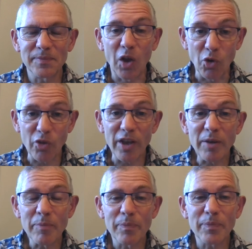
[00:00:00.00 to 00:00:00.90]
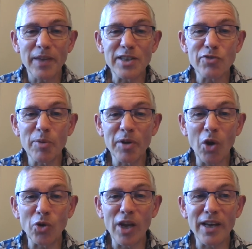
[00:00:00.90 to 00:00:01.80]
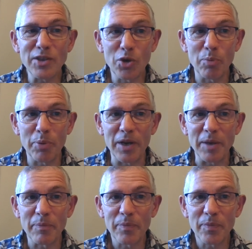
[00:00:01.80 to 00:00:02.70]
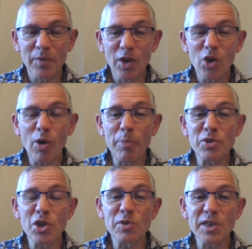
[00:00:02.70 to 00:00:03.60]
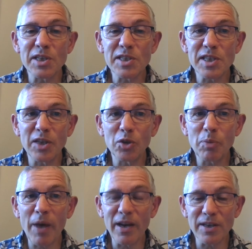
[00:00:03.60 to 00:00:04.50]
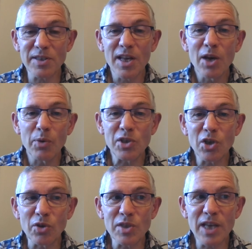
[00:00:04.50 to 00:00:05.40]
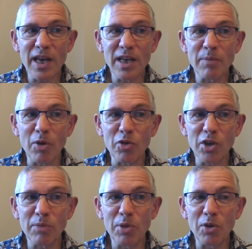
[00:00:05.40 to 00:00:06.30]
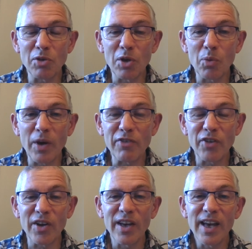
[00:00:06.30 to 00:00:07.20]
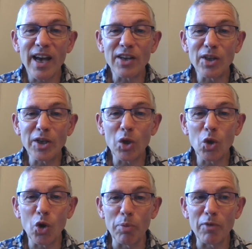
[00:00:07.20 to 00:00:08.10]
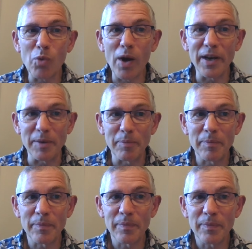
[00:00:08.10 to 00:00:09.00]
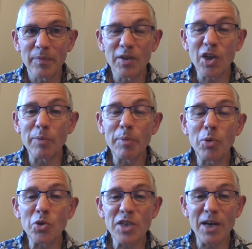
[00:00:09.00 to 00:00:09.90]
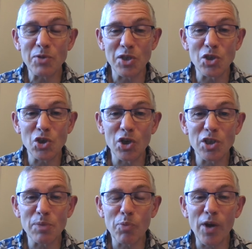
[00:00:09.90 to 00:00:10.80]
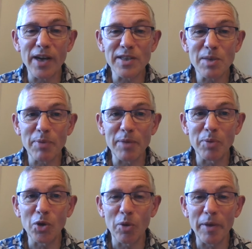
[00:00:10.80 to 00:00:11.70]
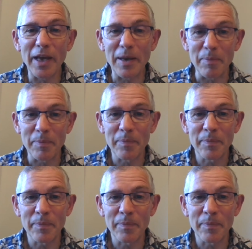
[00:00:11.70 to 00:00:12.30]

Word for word: Another is from an online company who are producing sealed packs which contain both a communion wafer and a little cup of wine that can be put out in church prior to people coming in.